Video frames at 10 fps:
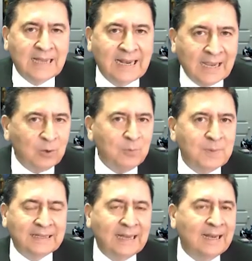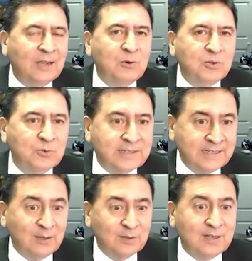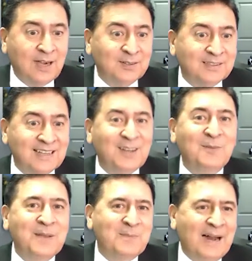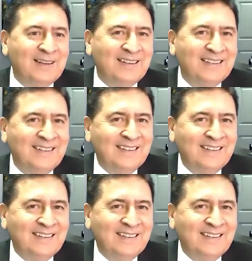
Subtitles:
Alejo, Alejo, who's here to talk to us a little bit about it.